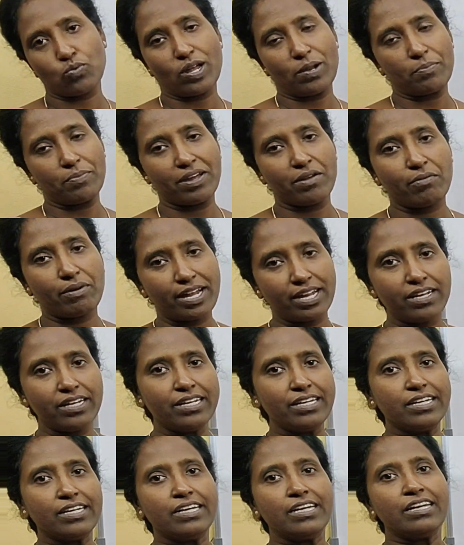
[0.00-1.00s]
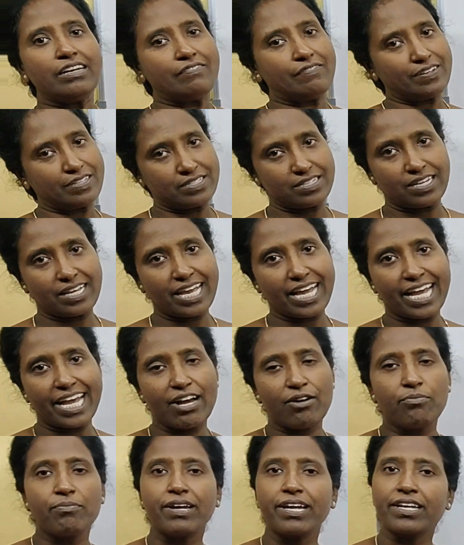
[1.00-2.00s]
one by one. Firstly, I
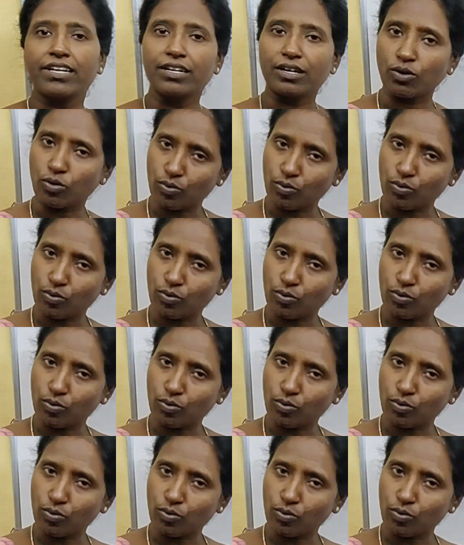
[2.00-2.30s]
have made